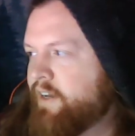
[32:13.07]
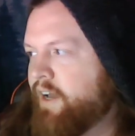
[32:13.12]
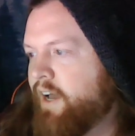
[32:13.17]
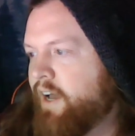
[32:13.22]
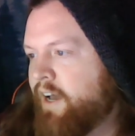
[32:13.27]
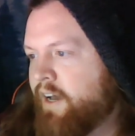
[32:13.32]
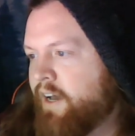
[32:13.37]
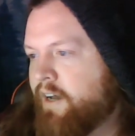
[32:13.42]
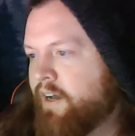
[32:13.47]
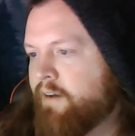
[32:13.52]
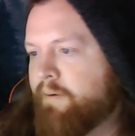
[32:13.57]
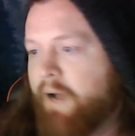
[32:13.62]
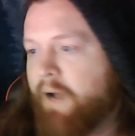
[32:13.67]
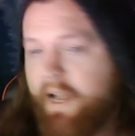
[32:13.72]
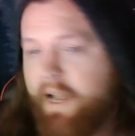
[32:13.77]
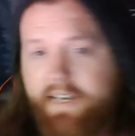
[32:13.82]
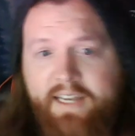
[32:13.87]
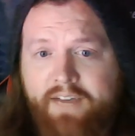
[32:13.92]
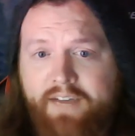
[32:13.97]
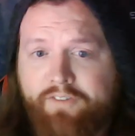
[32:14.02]
I
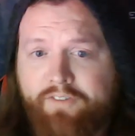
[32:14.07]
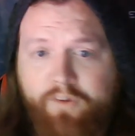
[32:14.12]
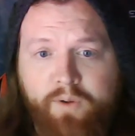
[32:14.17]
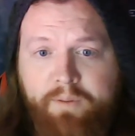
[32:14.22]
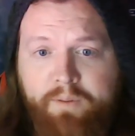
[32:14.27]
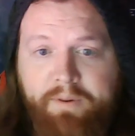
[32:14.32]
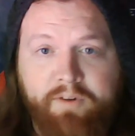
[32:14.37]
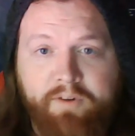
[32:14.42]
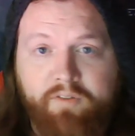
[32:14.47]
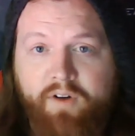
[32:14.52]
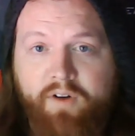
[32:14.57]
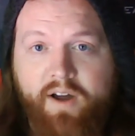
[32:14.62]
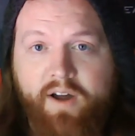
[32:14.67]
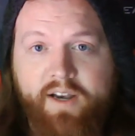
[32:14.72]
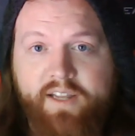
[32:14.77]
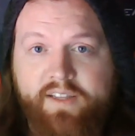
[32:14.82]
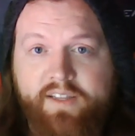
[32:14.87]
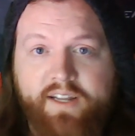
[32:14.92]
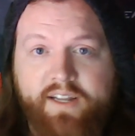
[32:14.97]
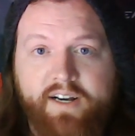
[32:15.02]
definitely would have put Run
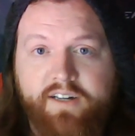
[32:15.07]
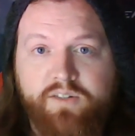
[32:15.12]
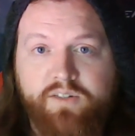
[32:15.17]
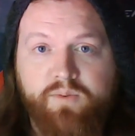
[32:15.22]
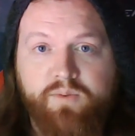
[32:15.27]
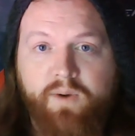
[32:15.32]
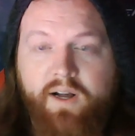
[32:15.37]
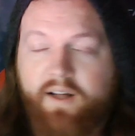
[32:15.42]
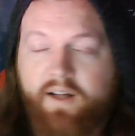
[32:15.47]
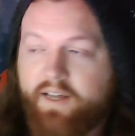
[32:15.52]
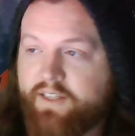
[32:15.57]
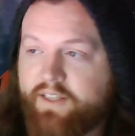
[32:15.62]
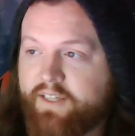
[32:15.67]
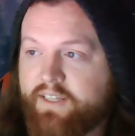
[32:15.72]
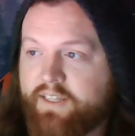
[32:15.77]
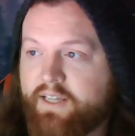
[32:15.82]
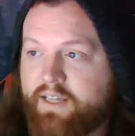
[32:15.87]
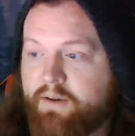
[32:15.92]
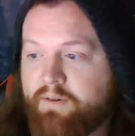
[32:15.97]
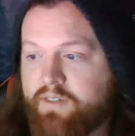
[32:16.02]
in there as well. I
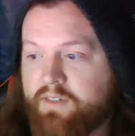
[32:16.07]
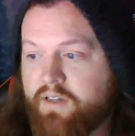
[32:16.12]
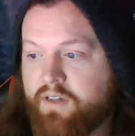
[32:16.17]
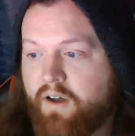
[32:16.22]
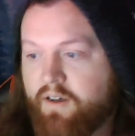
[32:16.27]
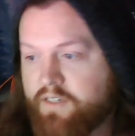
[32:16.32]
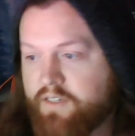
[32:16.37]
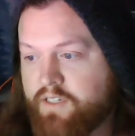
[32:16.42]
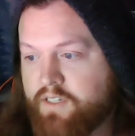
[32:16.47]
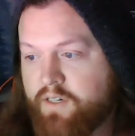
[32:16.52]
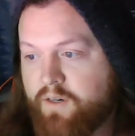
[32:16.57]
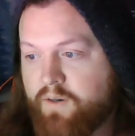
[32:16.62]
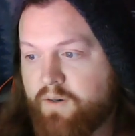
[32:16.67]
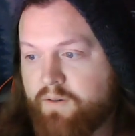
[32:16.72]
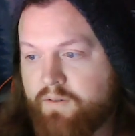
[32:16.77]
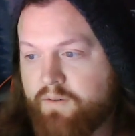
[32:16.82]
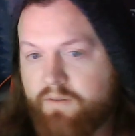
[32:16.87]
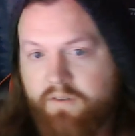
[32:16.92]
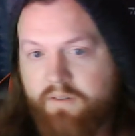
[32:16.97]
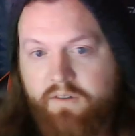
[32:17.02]
think that one's
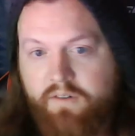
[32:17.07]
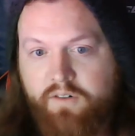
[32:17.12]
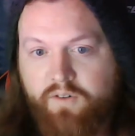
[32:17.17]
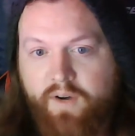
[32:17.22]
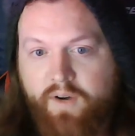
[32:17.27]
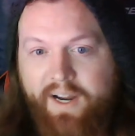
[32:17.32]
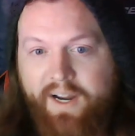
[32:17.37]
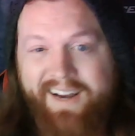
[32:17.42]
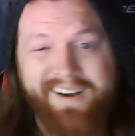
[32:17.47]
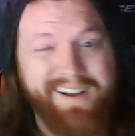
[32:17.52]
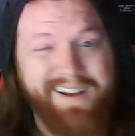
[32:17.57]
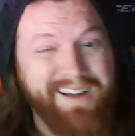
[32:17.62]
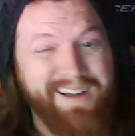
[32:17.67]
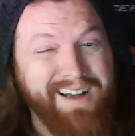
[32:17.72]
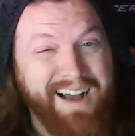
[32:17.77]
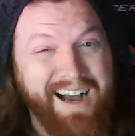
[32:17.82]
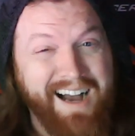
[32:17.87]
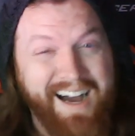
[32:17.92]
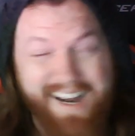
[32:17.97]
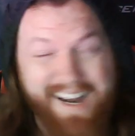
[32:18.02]
also great.
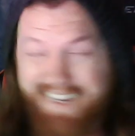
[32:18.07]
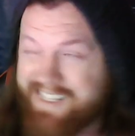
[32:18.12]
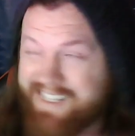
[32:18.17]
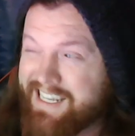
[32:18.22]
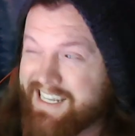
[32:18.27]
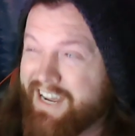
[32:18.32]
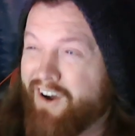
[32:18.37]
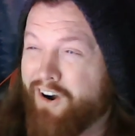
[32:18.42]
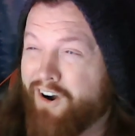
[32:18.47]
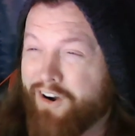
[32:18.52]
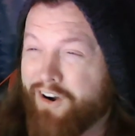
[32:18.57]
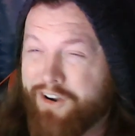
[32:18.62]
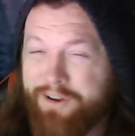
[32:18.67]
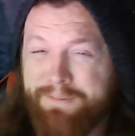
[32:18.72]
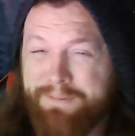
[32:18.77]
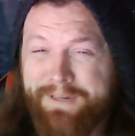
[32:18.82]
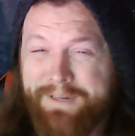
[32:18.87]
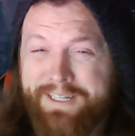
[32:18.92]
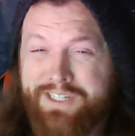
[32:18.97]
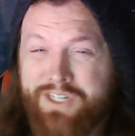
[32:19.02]
Honestly,
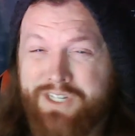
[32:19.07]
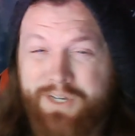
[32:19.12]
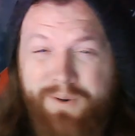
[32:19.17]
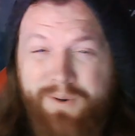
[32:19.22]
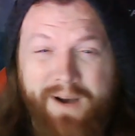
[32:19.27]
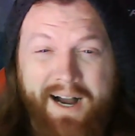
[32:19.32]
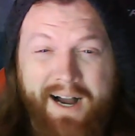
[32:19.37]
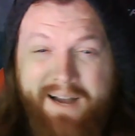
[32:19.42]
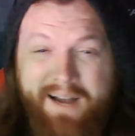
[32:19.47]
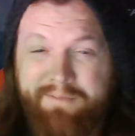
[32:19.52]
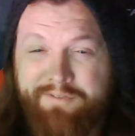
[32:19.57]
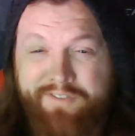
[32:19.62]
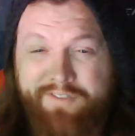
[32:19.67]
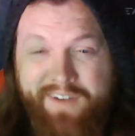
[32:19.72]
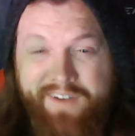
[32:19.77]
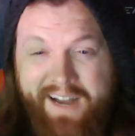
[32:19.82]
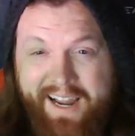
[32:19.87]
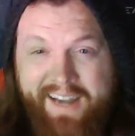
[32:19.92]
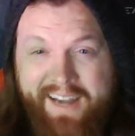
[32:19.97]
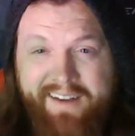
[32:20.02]
arguably 2, I'm
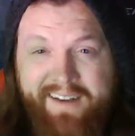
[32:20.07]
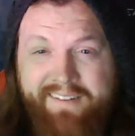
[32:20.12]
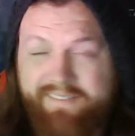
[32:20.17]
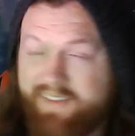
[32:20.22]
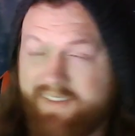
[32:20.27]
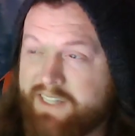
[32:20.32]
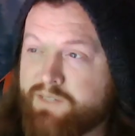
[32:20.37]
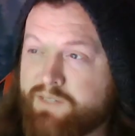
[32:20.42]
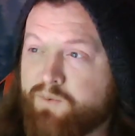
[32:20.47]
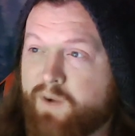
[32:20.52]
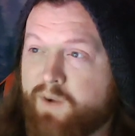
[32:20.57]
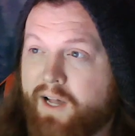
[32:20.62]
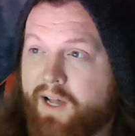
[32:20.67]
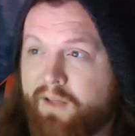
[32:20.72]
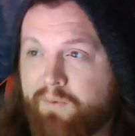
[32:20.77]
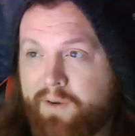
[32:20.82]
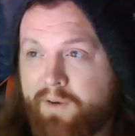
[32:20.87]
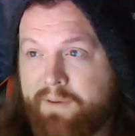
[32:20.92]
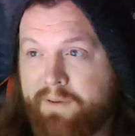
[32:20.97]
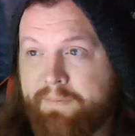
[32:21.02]
Fine as well
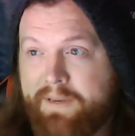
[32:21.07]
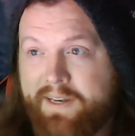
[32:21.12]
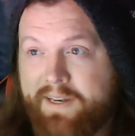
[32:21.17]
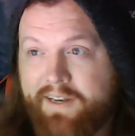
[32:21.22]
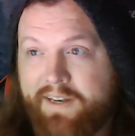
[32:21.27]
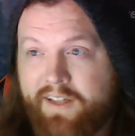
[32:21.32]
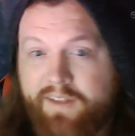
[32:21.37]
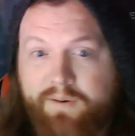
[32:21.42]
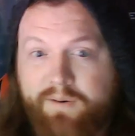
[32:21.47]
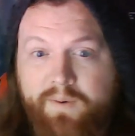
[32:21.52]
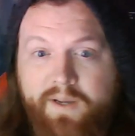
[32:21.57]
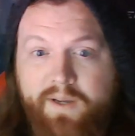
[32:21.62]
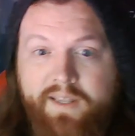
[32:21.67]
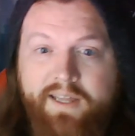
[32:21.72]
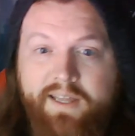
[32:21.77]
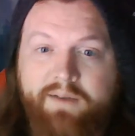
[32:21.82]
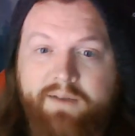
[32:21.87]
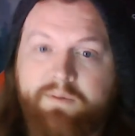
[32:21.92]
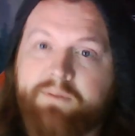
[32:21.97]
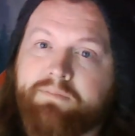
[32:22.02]
would have been another one
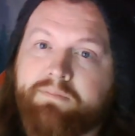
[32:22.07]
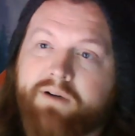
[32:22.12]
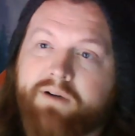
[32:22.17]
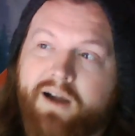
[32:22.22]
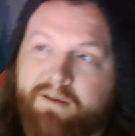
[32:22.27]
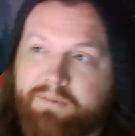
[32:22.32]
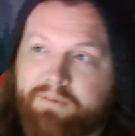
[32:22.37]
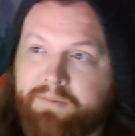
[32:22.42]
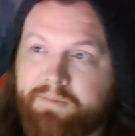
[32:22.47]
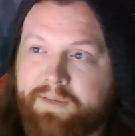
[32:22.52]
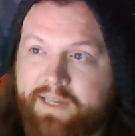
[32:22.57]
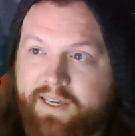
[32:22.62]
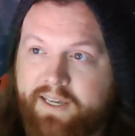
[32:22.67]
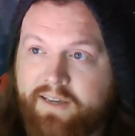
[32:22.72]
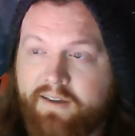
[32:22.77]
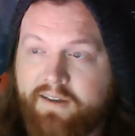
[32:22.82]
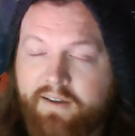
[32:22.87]
that would probably